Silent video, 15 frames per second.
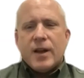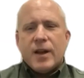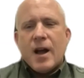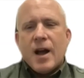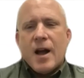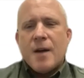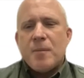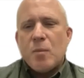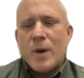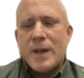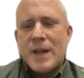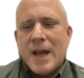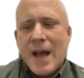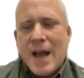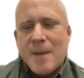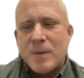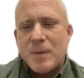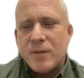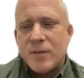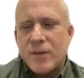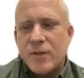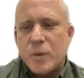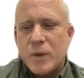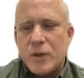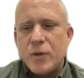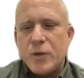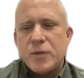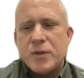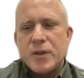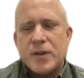What happens is we
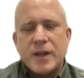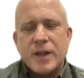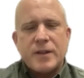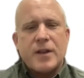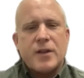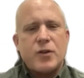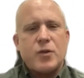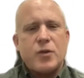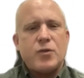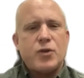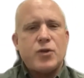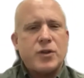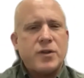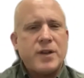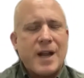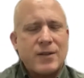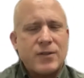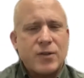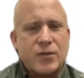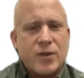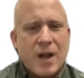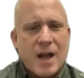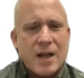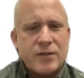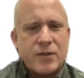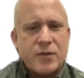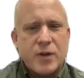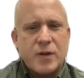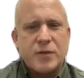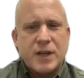used to think that you shouldn't exercise
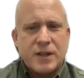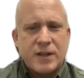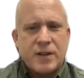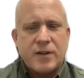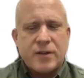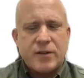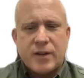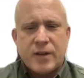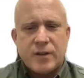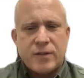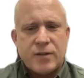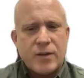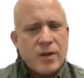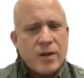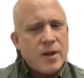if you have kidney disease,